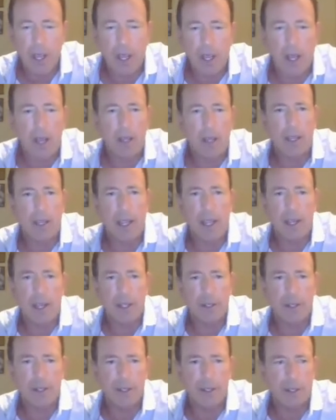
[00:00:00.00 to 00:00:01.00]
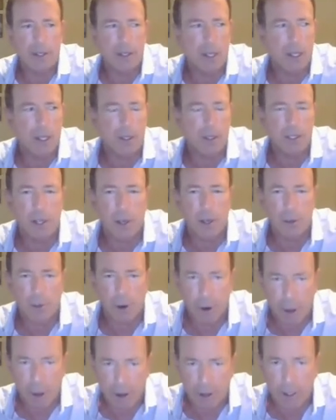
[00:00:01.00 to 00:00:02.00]
Uh, Candace is uh, chair of
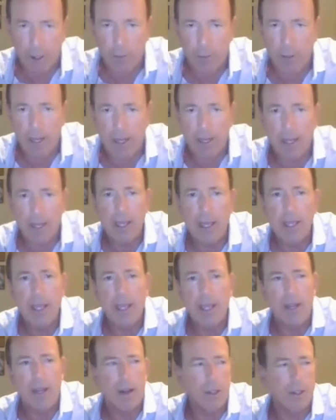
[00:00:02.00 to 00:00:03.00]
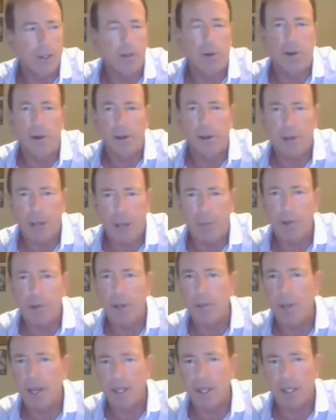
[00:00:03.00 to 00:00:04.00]
our audit committee and also on our com
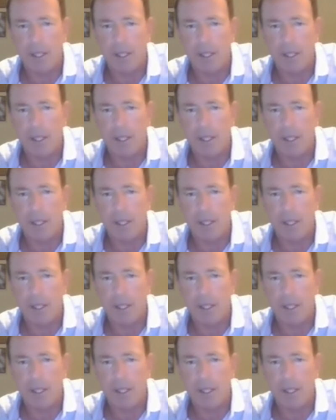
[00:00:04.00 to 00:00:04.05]
committee.